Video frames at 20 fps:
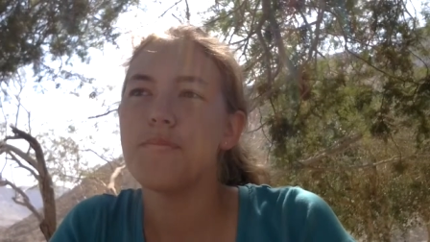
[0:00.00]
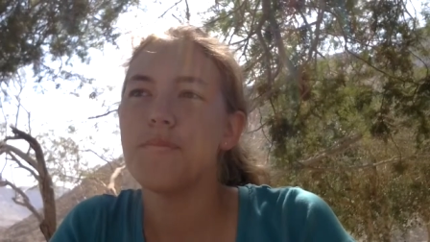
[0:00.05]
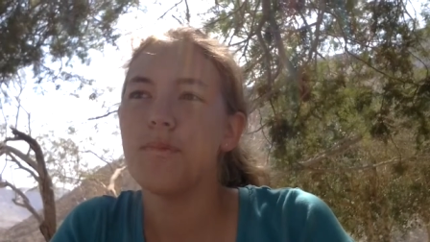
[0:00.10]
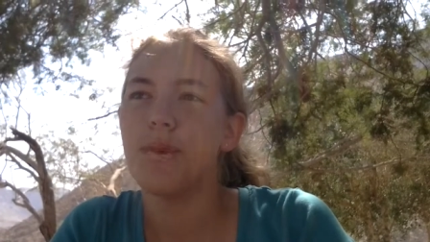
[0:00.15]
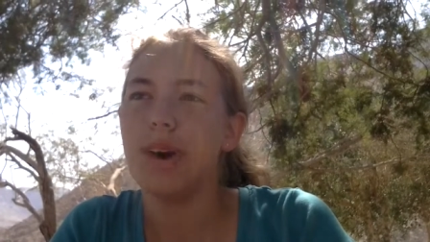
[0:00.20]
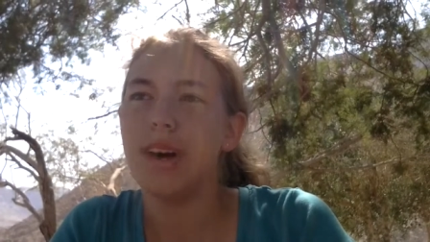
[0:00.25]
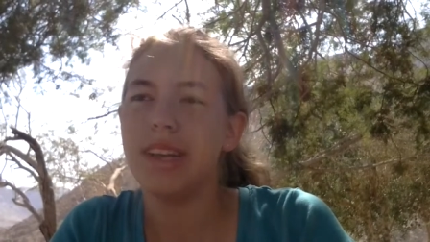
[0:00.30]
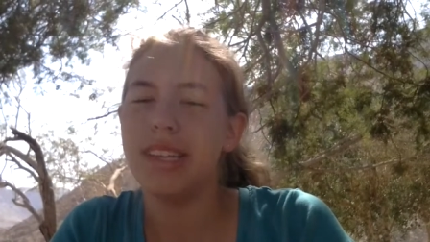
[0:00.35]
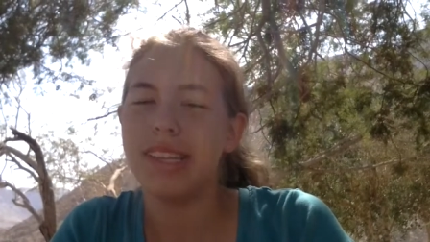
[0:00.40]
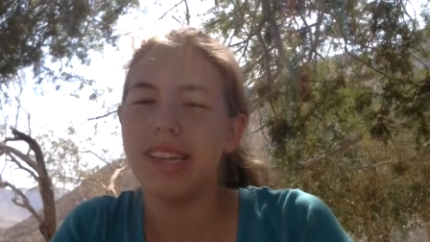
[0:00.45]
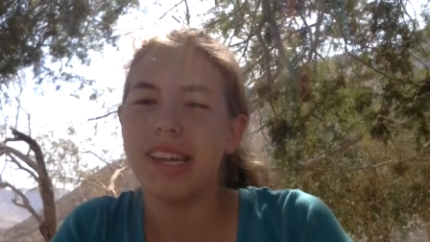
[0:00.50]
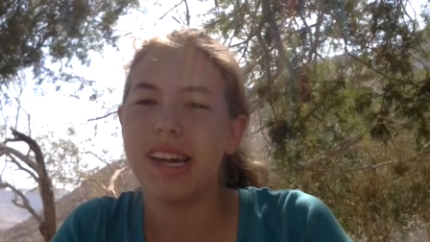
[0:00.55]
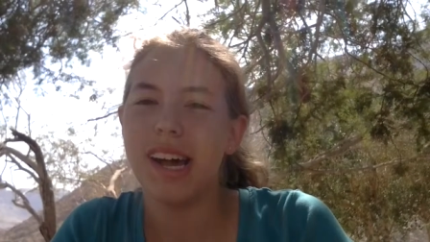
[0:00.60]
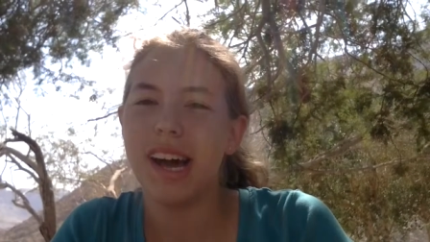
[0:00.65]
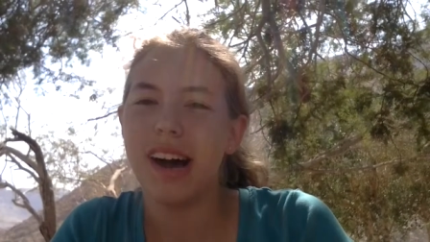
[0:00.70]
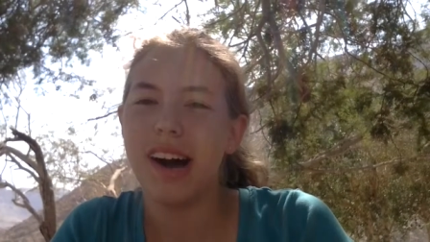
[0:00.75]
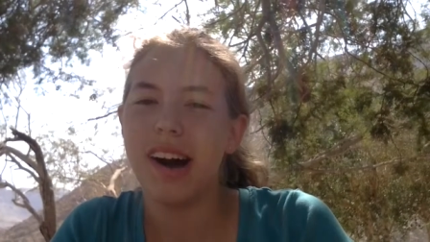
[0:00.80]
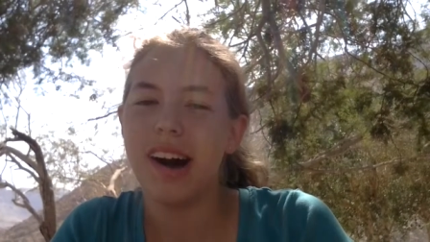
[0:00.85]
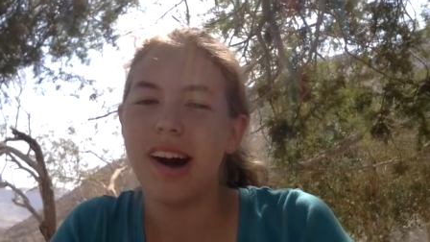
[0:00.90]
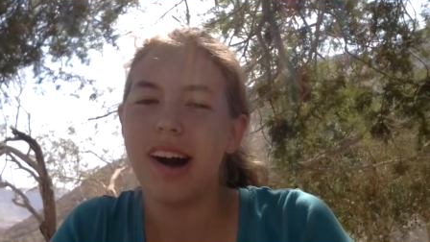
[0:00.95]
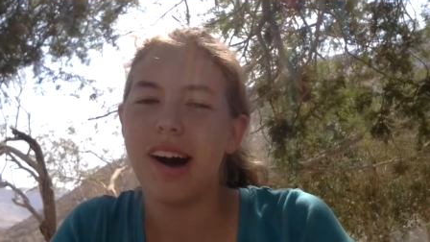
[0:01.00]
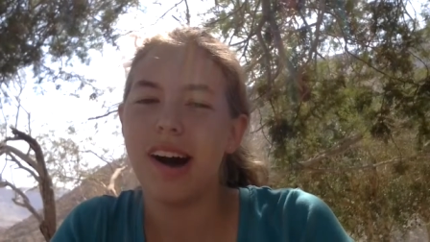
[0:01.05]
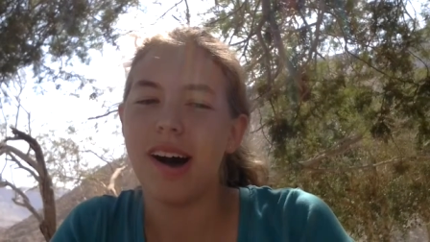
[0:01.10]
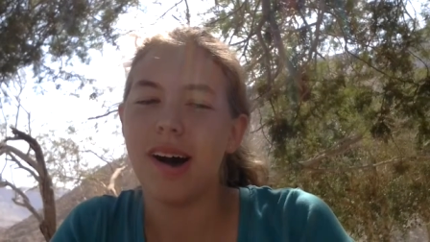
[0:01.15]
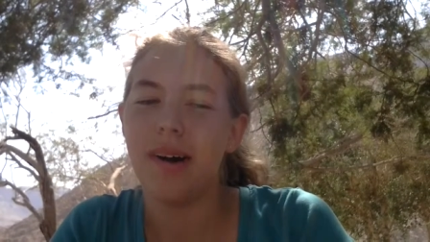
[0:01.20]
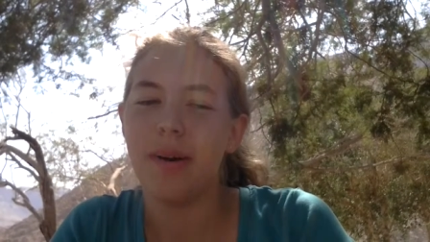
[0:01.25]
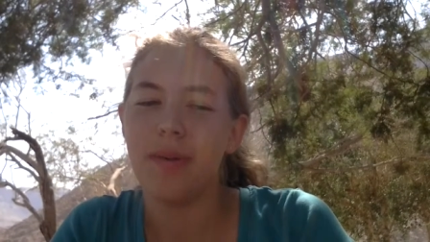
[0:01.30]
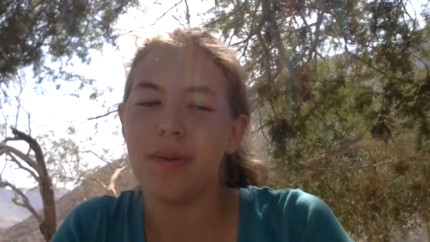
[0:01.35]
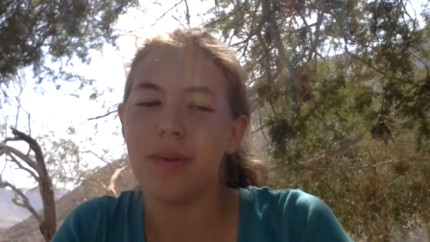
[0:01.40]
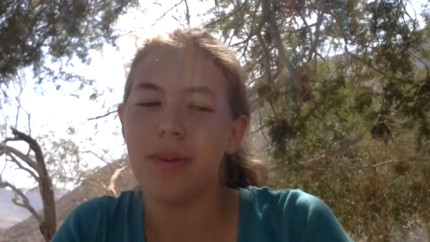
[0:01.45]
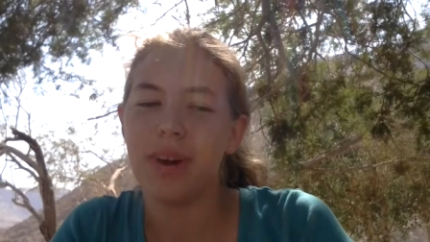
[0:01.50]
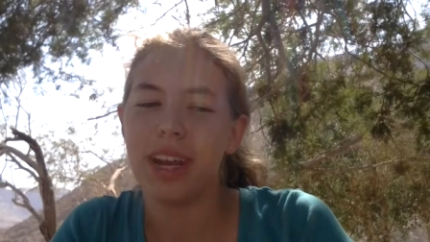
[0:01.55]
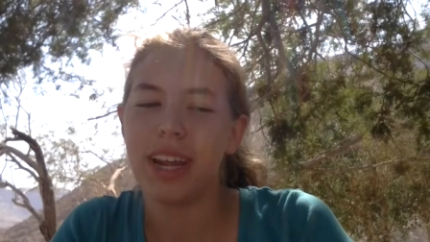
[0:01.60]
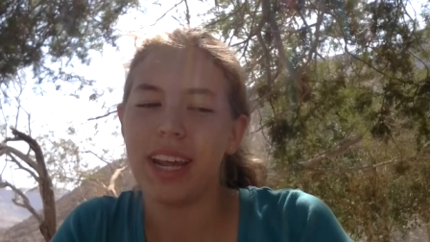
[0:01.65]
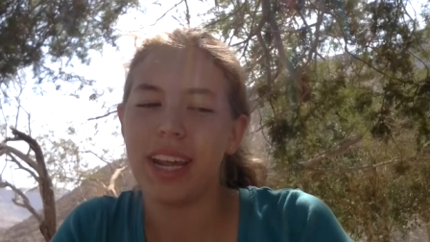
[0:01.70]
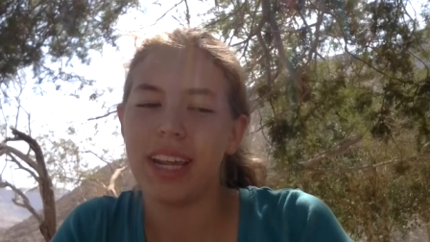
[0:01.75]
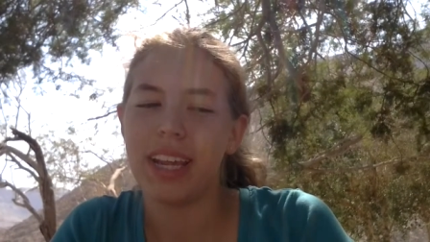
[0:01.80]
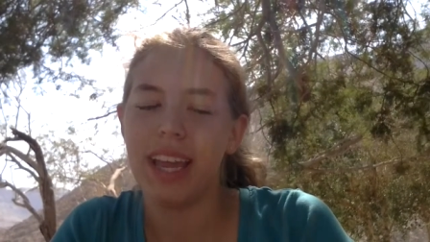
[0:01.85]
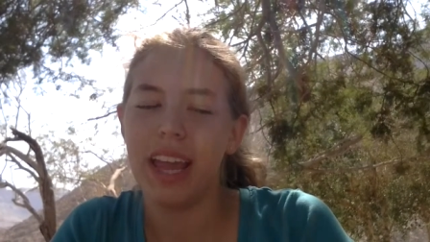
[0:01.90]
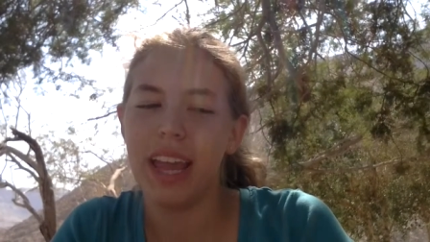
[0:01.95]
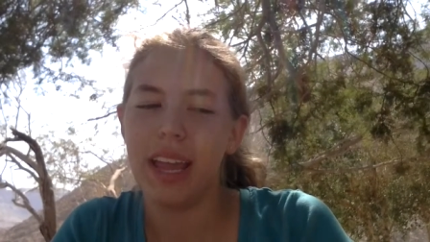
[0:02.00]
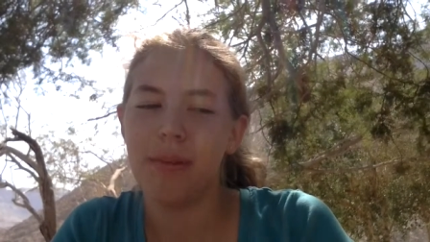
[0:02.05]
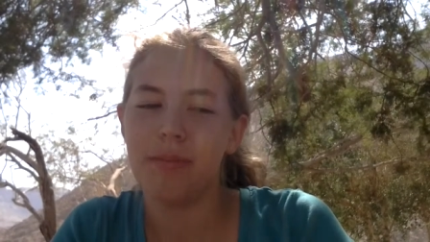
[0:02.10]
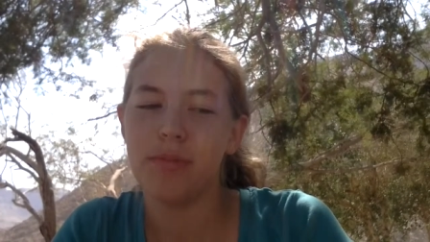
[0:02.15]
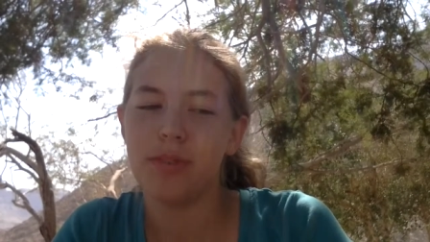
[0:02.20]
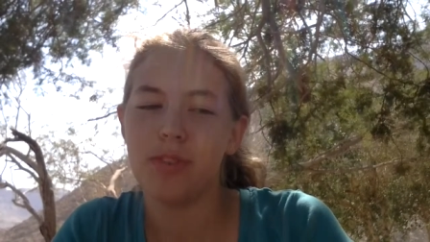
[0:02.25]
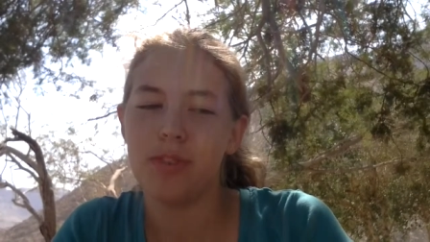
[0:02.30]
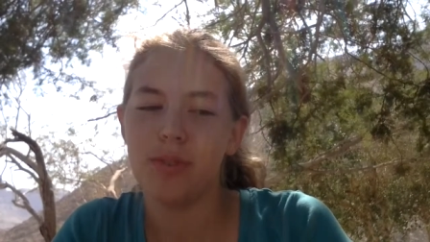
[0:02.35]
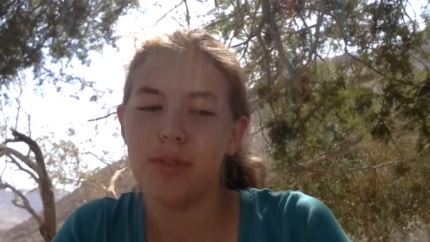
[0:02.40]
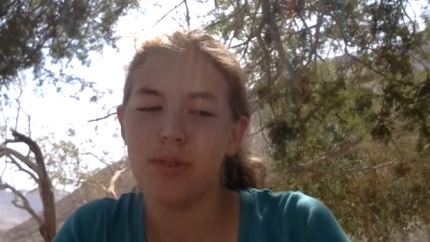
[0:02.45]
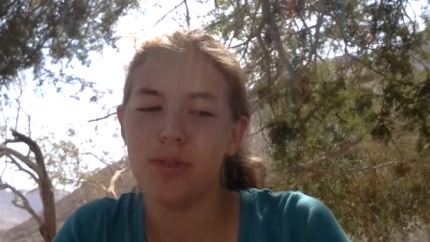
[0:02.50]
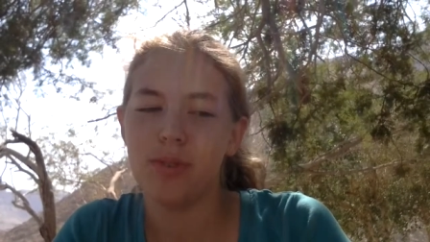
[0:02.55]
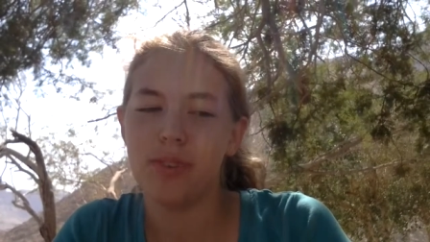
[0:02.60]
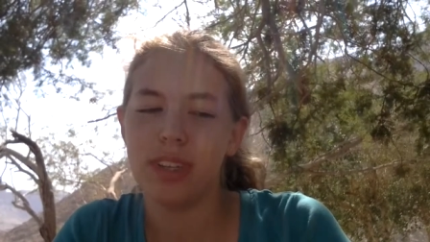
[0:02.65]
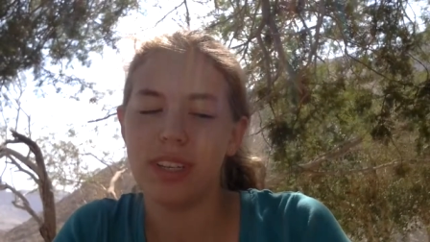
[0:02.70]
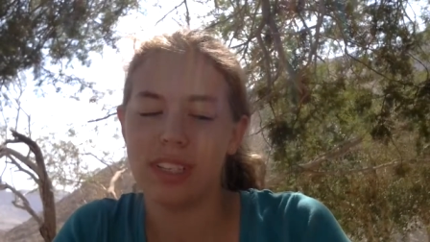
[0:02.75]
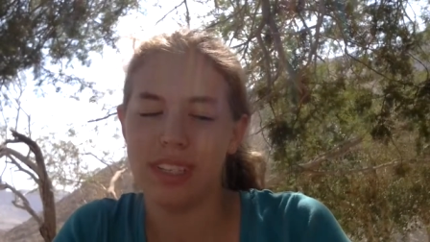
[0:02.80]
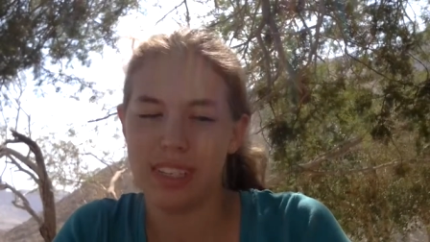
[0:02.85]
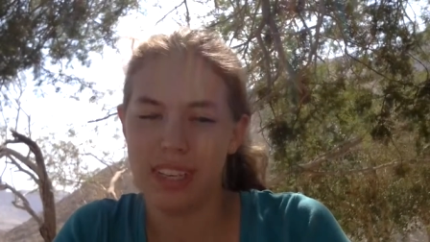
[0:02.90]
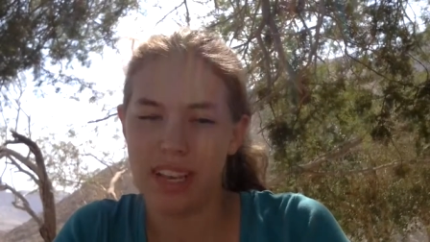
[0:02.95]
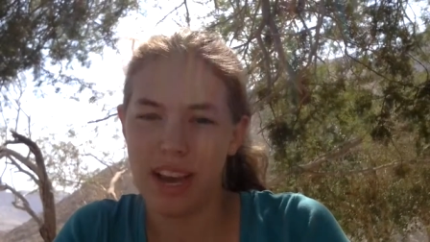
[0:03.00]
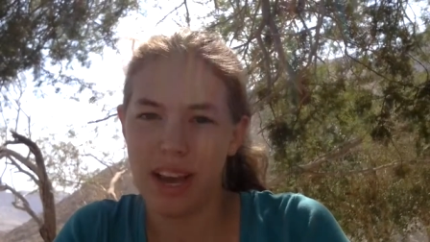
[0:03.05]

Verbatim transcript: well, uh, when I came to Nesiya,